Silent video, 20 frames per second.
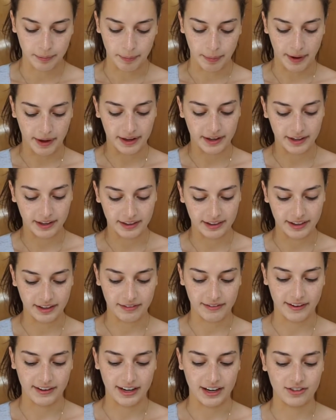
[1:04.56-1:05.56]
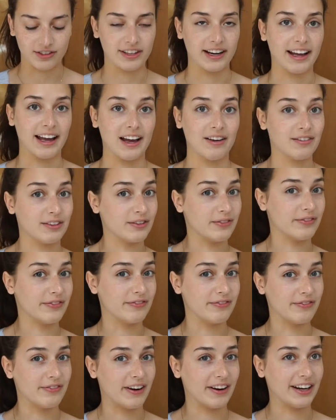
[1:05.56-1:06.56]
but the foundation I have is
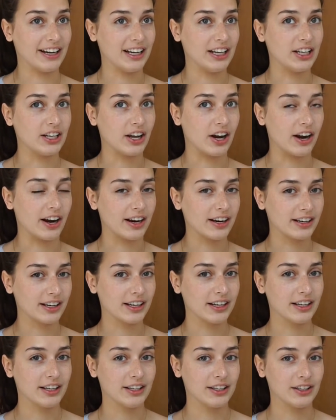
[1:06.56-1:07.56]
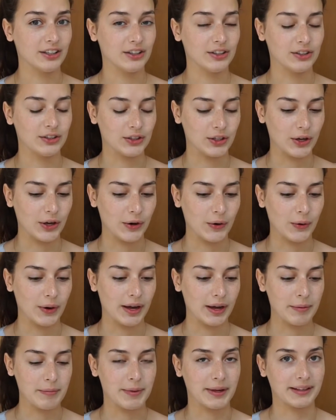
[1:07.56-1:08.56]
very dark, so
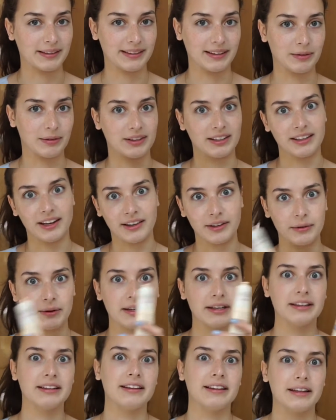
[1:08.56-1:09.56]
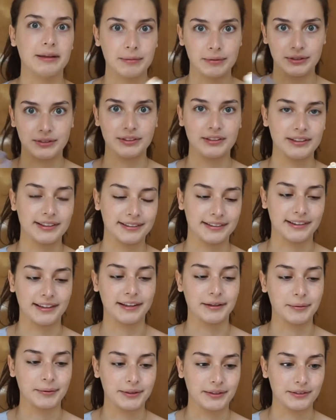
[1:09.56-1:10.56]
I'm mixing it with another one, and then I'm using this
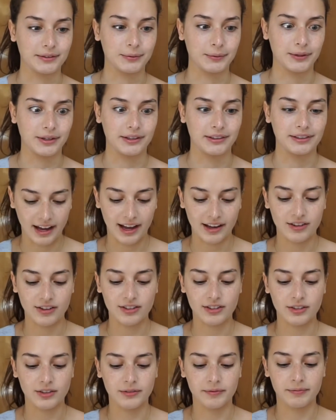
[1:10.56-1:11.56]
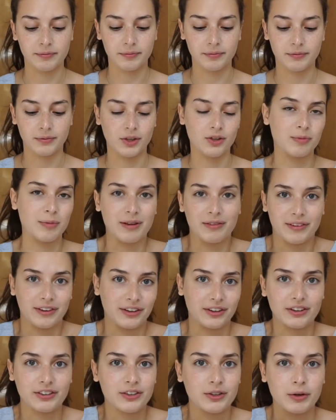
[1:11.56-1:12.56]
light one as well. I just use my
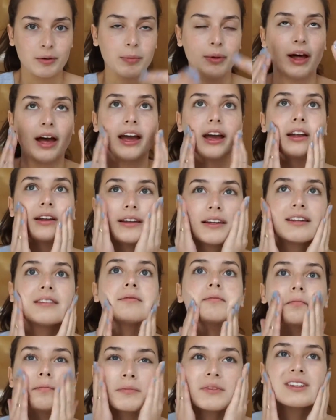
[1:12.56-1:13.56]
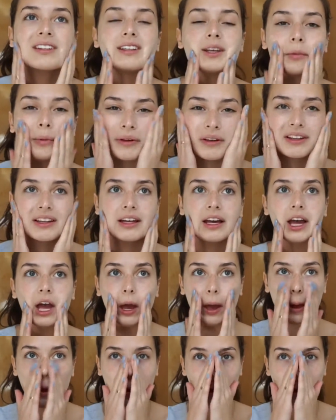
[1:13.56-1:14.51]
fingers to apply it, typically.